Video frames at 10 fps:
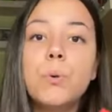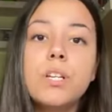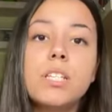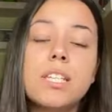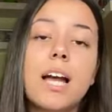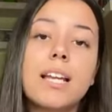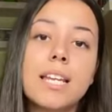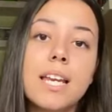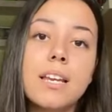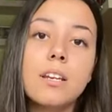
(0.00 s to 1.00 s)
who is
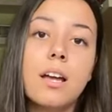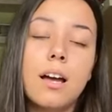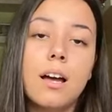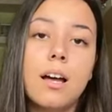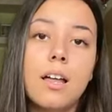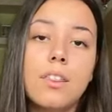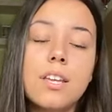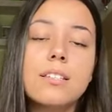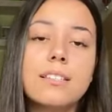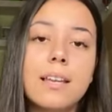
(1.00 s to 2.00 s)
signed in uh,
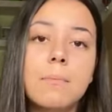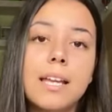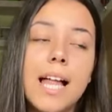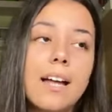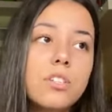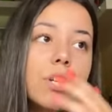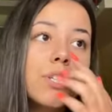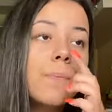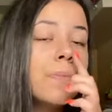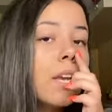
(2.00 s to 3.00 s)
this email
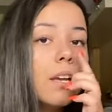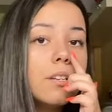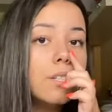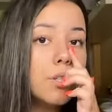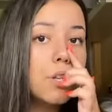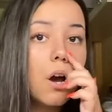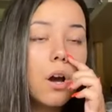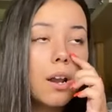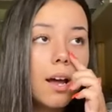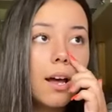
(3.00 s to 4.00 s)
address does
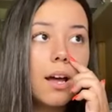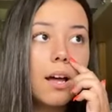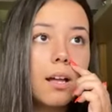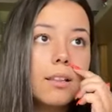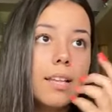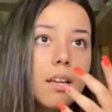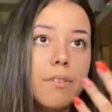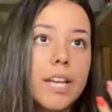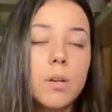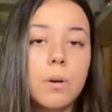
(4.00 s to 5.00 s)
not uh,
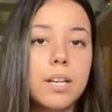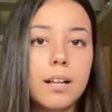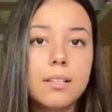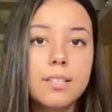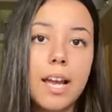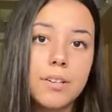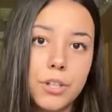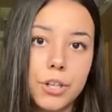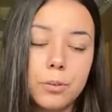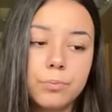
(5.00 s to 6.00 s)
leave anyone else
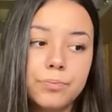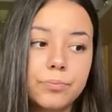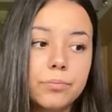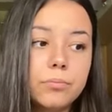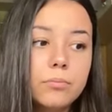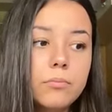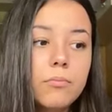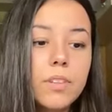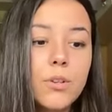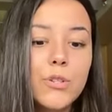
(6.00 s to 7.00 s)
enter.
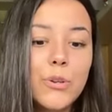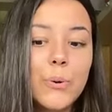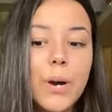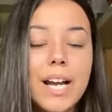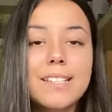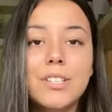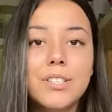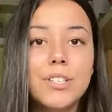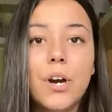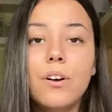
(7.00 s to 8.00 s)
So I
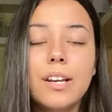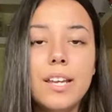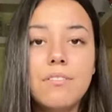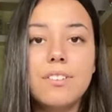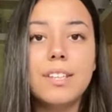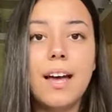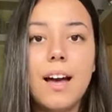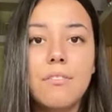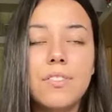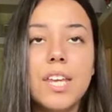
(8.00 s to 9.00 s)
did not even
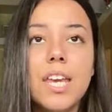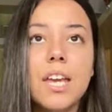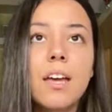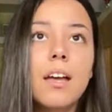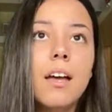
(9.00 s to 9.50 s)
have the